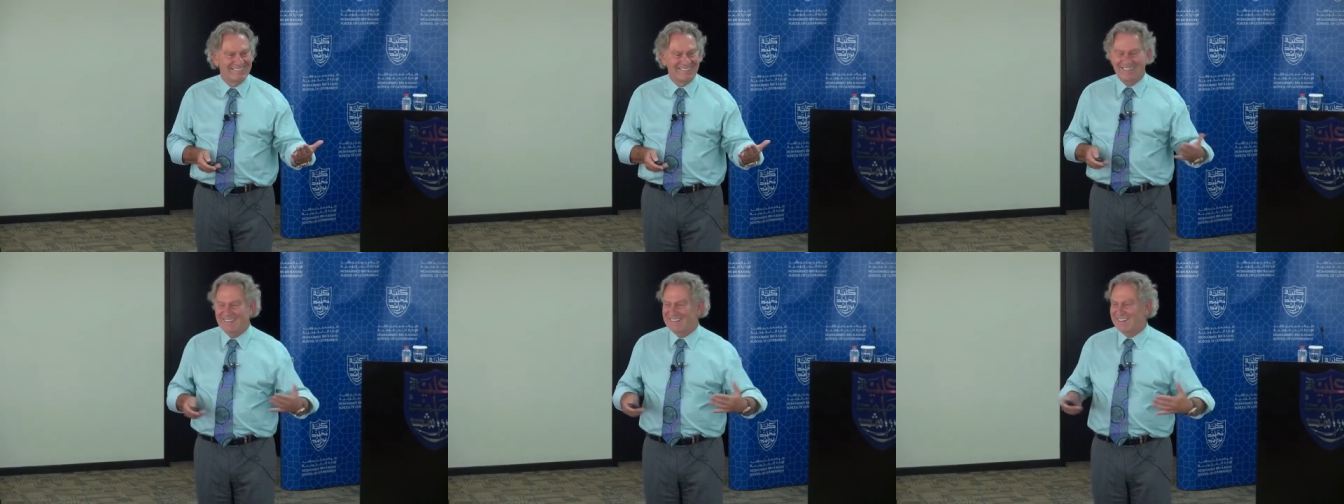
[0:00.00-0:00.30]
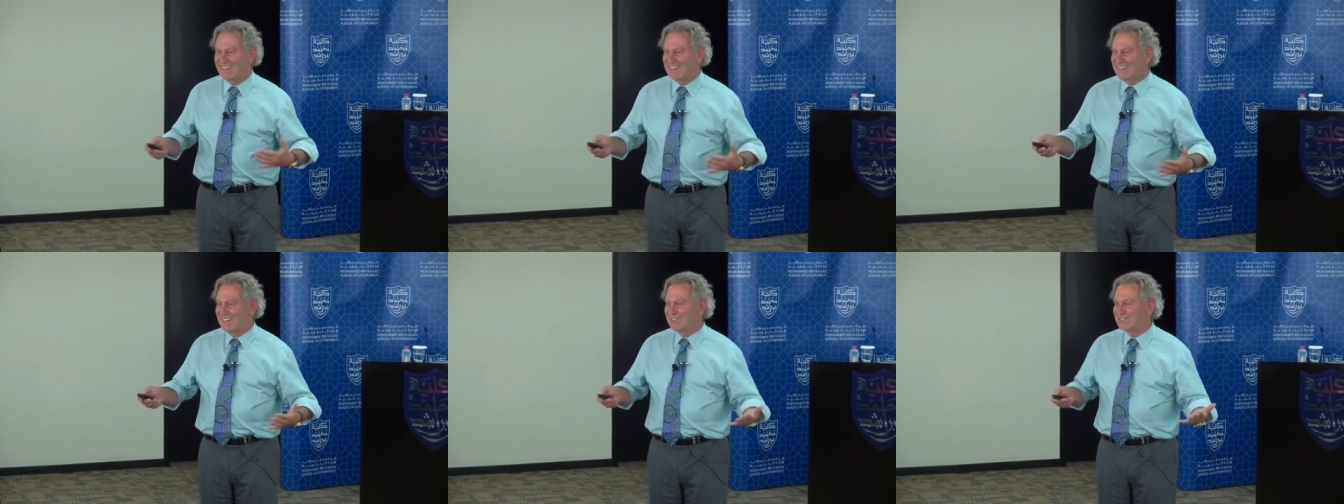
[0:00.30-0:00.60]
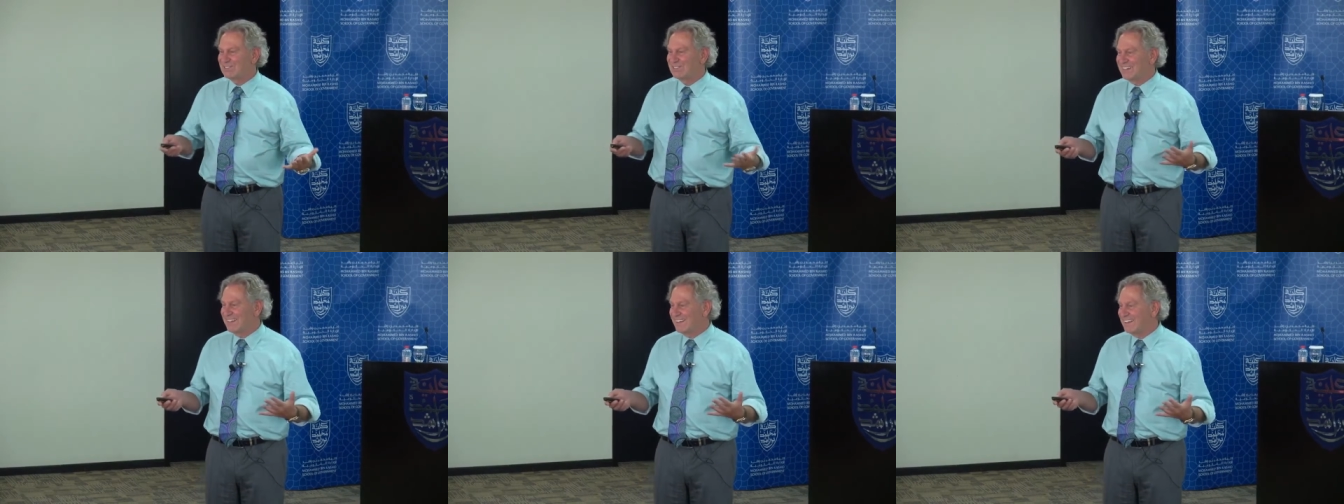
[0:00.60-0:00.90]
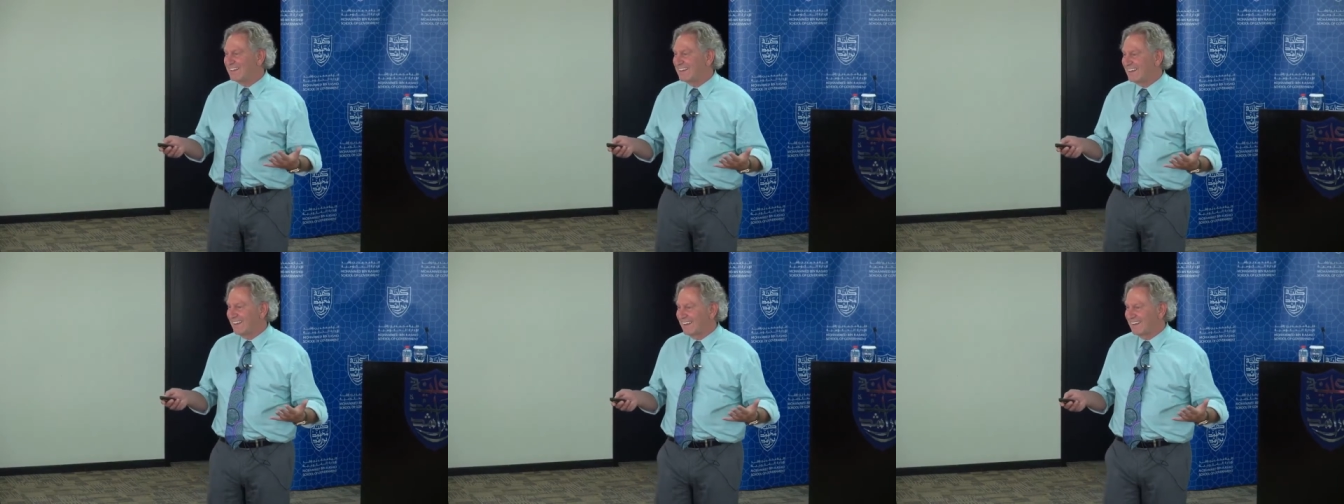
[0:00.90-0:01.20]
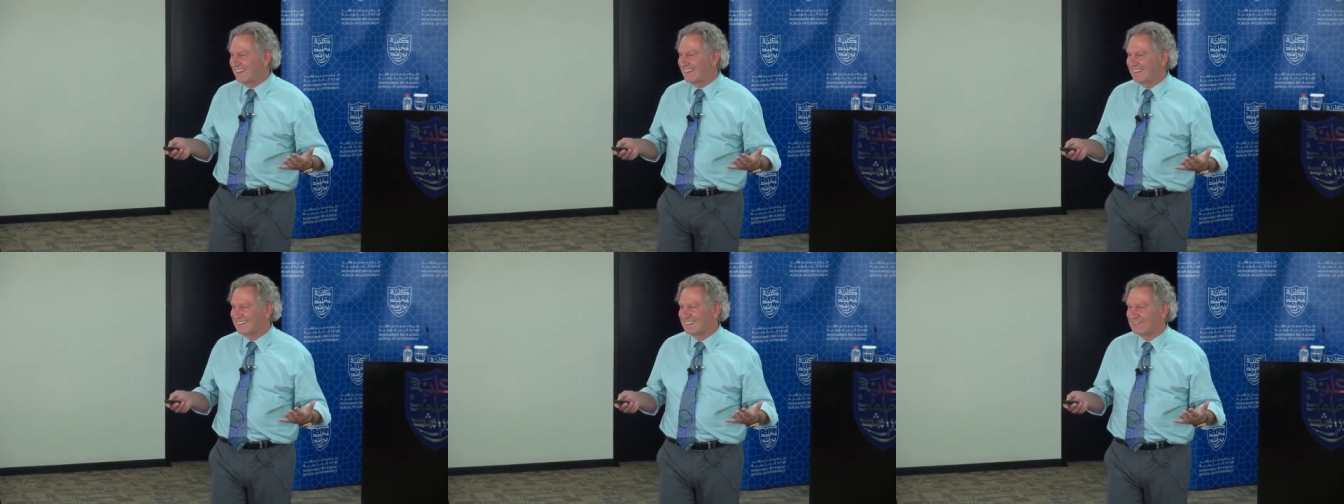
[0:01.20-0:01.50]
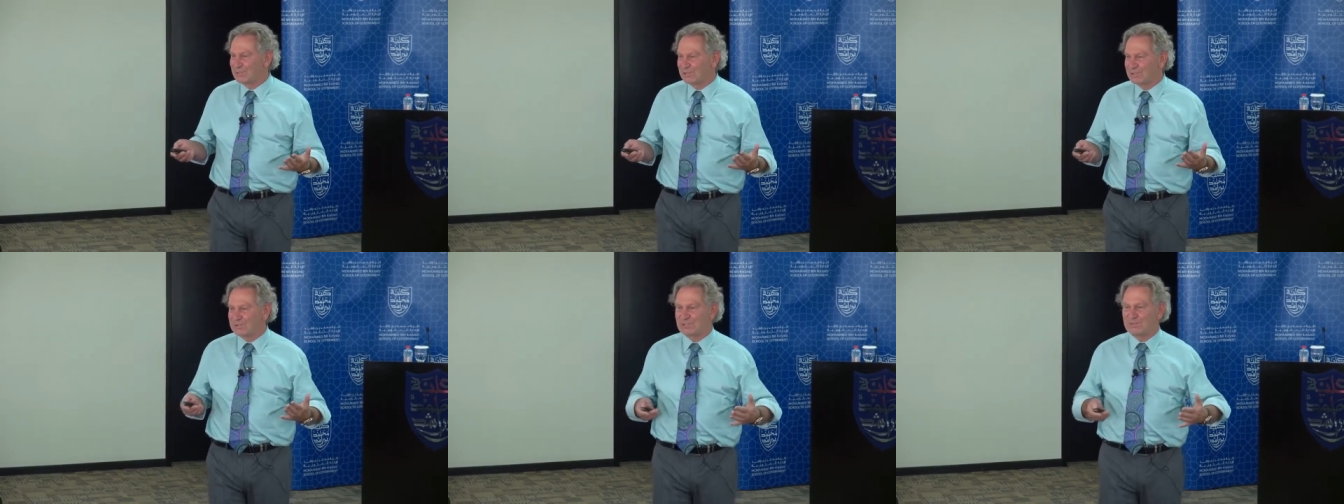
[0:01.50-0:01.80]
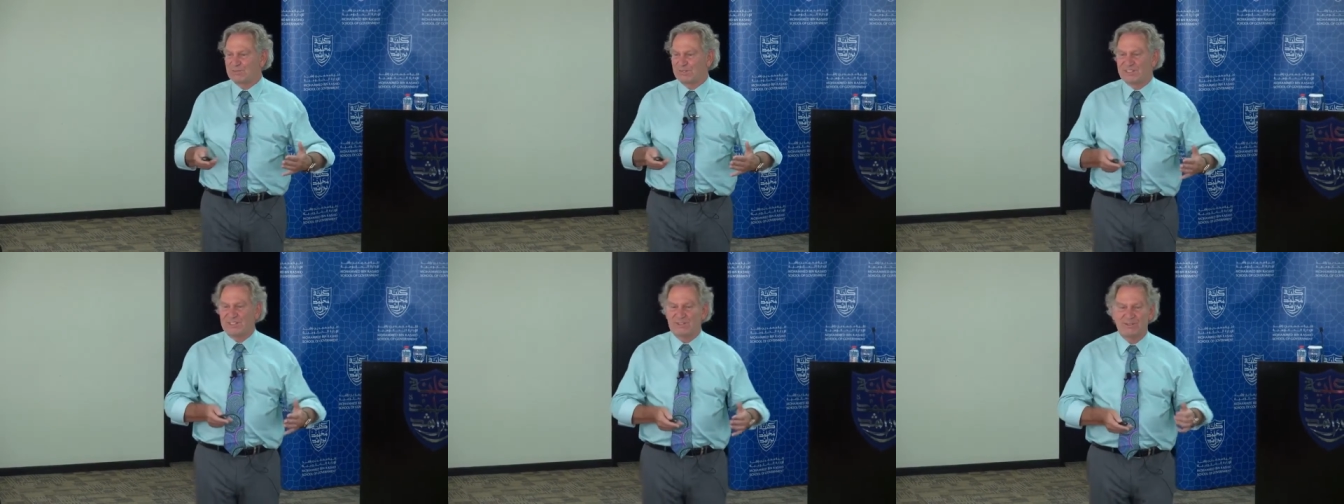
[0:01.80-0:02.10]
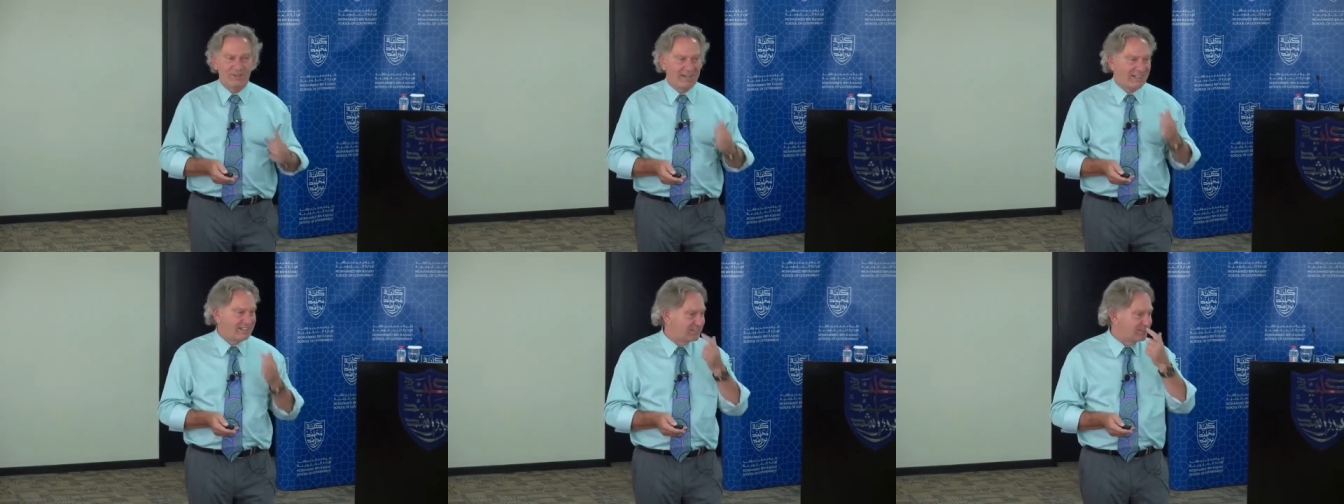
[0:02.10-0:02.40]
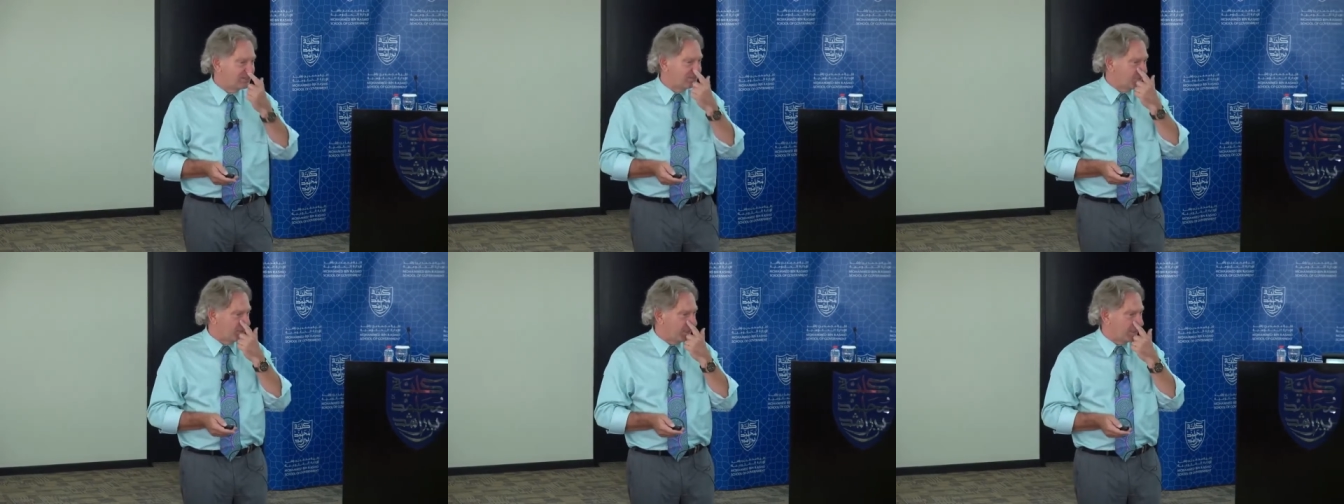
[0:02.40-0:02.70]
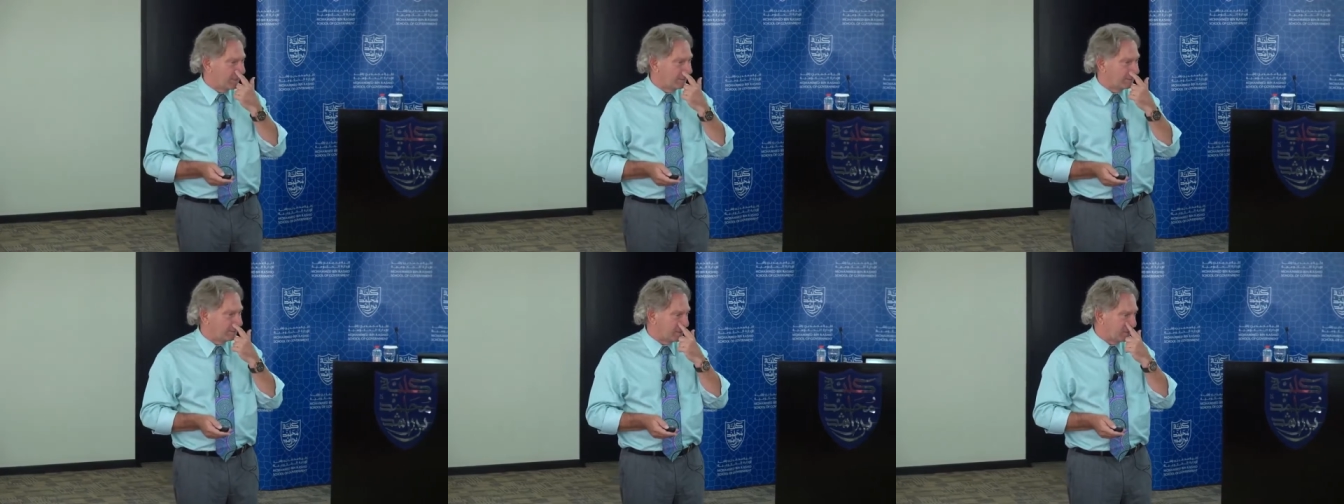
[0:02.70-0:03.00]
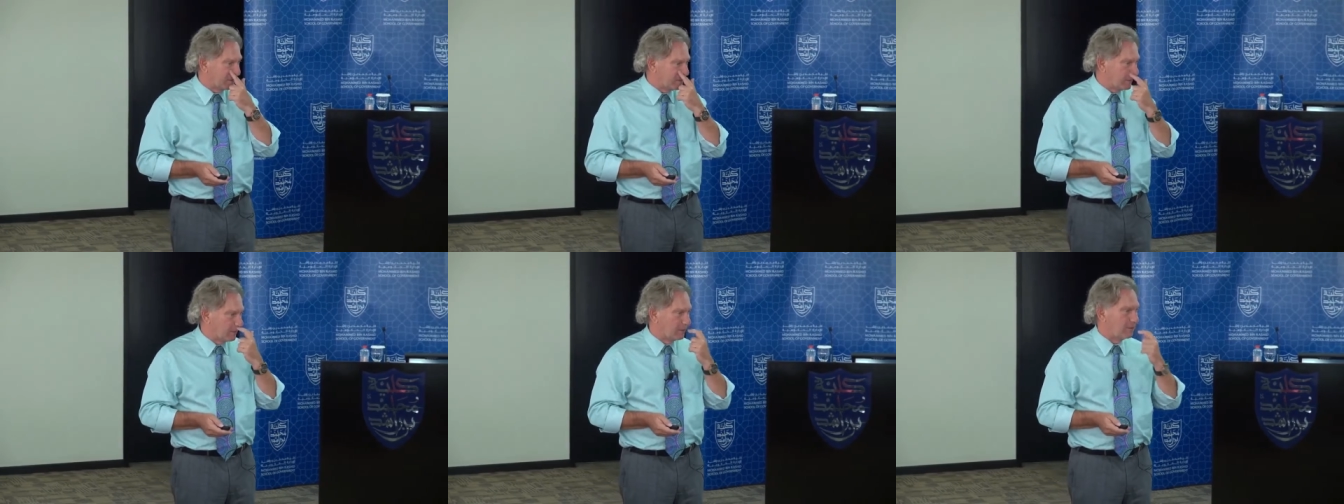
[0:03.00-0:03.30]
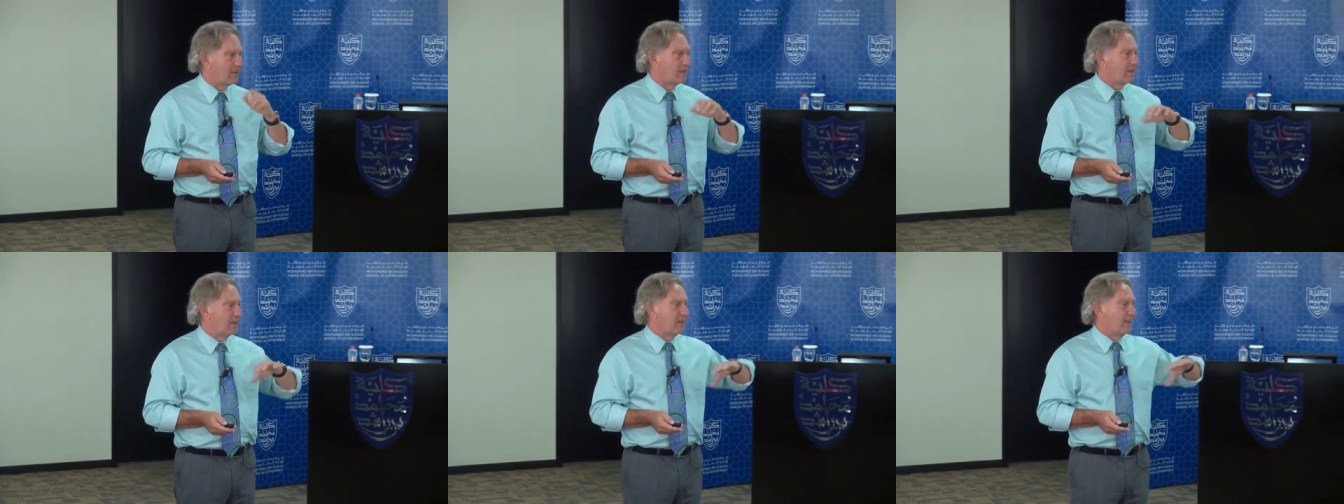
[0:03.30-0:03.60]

I, I lived in India, and there was somebody who lectured me and said, you know,